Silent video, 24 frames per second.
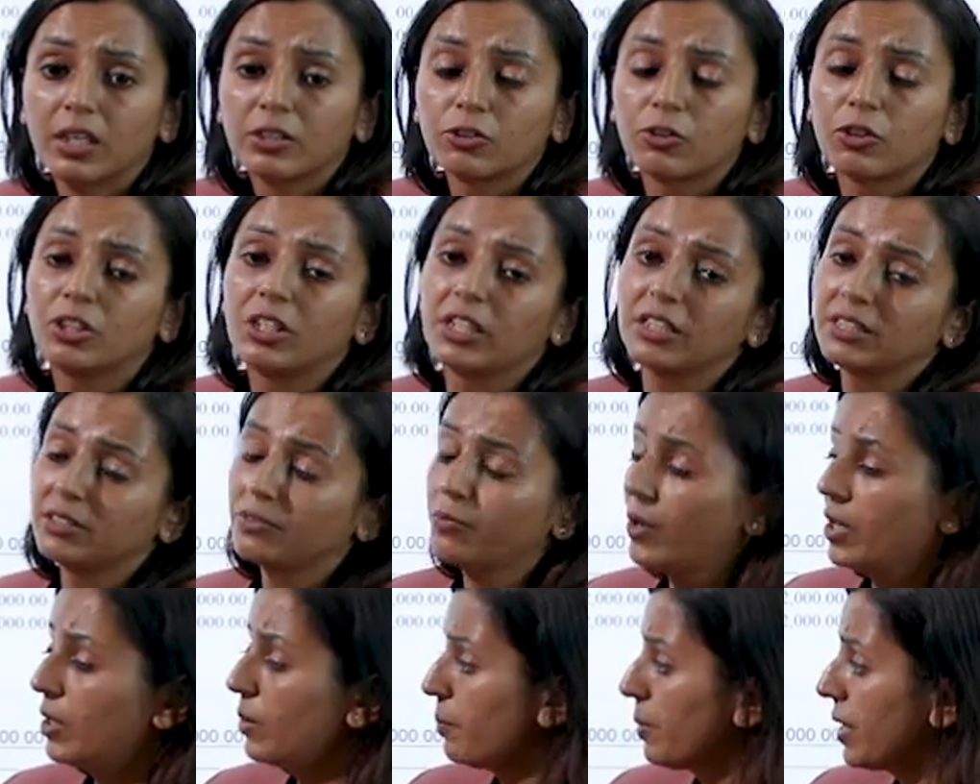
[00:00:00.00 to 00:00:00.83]
So this
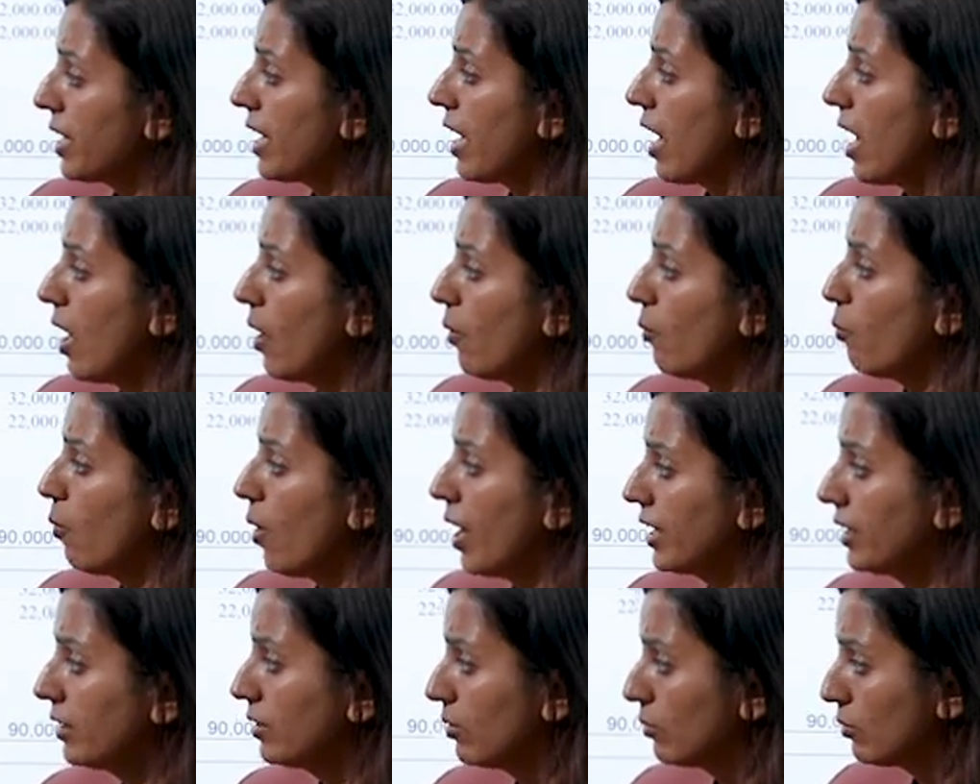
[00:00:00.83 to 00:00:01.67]
will be a
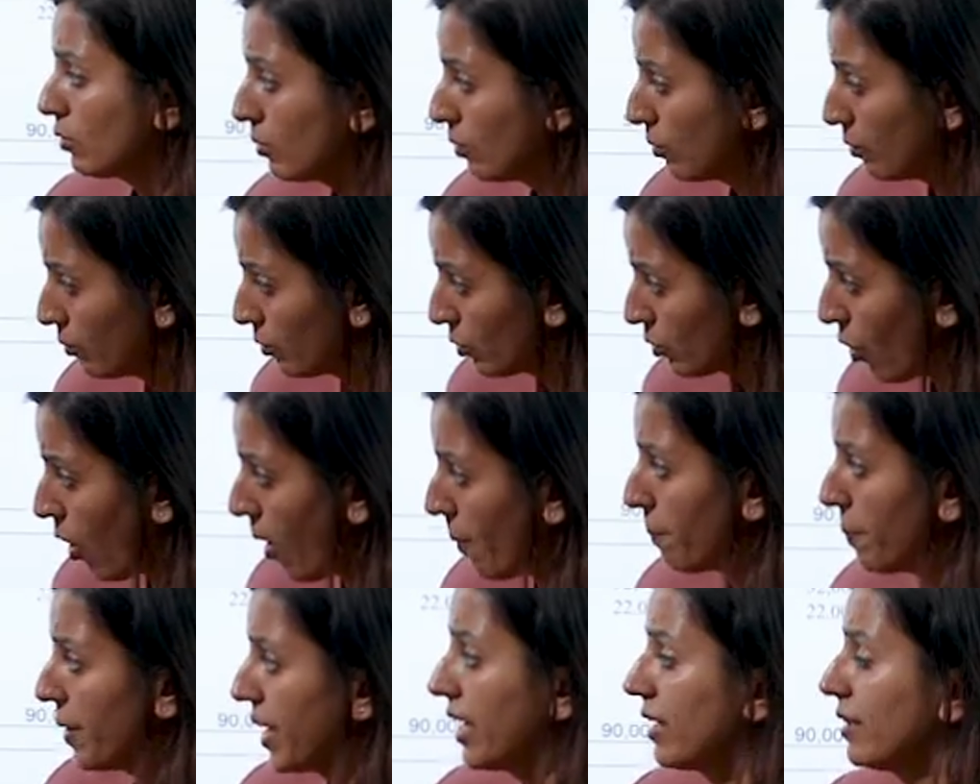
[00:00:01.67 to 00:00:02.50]
one
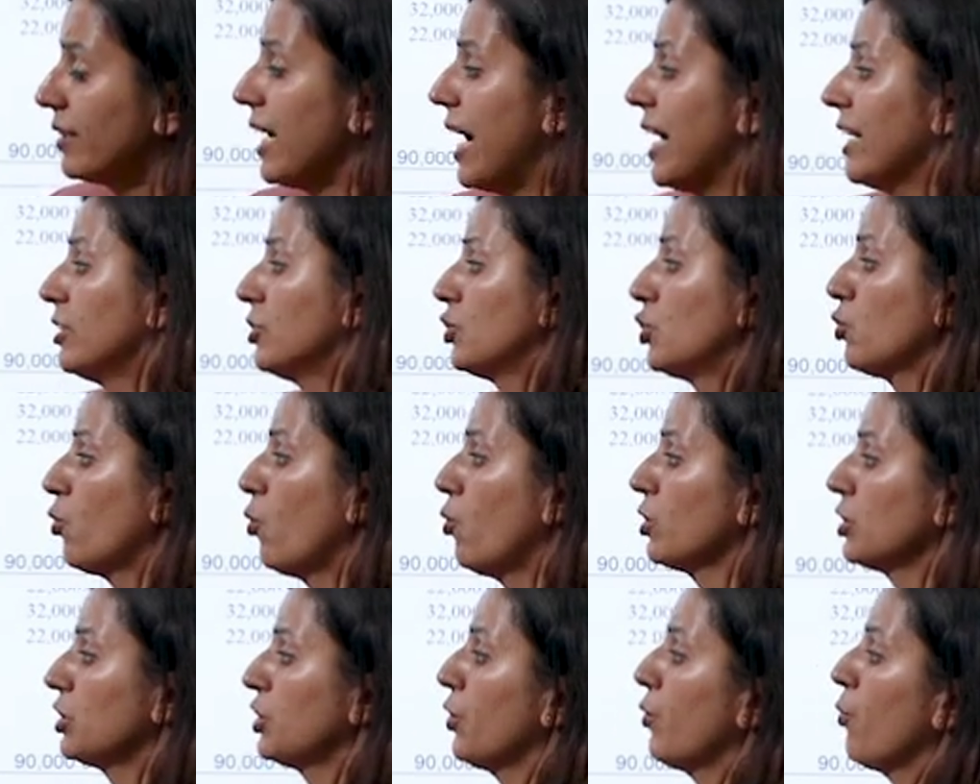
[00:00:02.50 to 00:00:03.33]
topic that
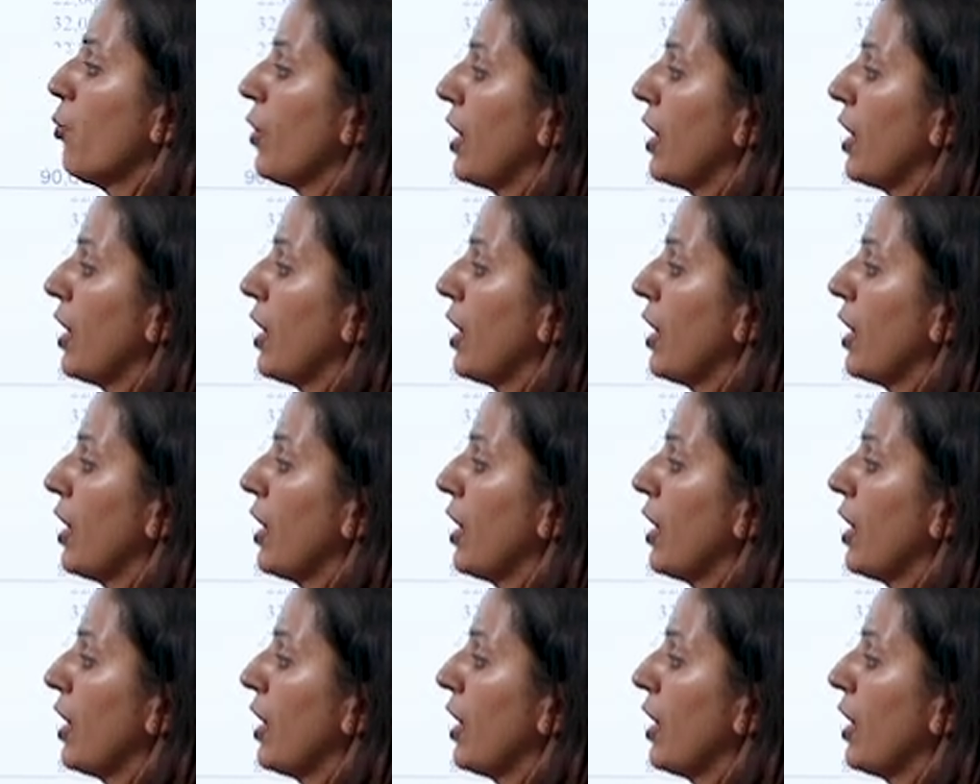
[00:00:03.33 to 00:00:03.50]
shows you